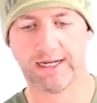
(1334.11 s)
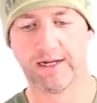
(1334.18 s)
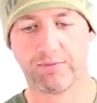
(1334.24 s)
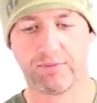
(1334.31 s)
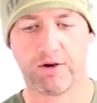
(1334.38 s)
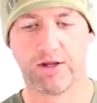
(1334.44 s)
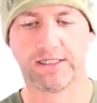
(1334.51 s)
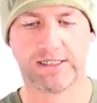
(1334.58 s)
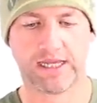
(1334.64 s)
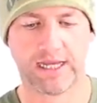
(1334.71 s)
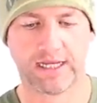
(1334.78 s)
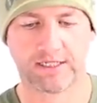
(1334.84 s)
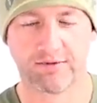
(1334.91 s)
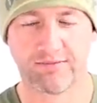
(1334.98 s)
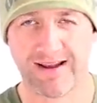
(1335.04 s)
Now the price
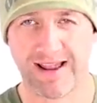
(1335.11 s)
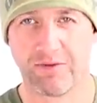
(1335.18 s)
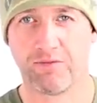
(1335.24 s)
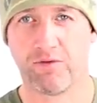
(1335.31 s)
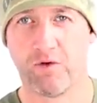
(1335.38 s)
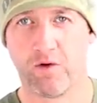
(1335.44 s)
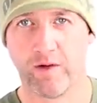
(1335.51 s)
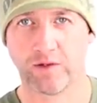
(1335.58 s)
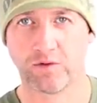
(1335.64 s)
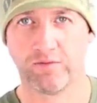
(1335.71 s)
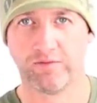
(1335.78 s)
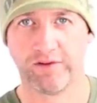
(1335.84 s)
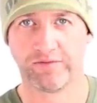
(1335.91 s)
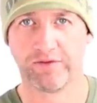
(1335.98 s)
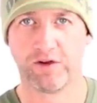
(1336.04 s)
tag is around
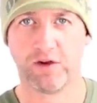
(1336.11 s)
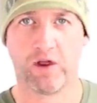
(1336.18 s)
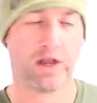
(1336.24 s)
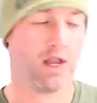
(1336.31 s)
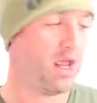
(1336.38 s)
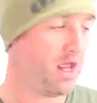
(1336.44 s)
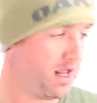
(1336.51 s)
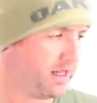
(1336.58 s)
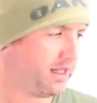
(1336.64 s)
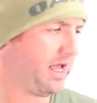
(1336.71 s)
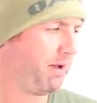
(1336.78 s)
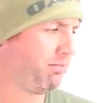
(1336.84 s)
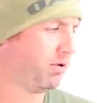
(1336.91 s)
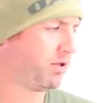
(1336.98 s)
459. That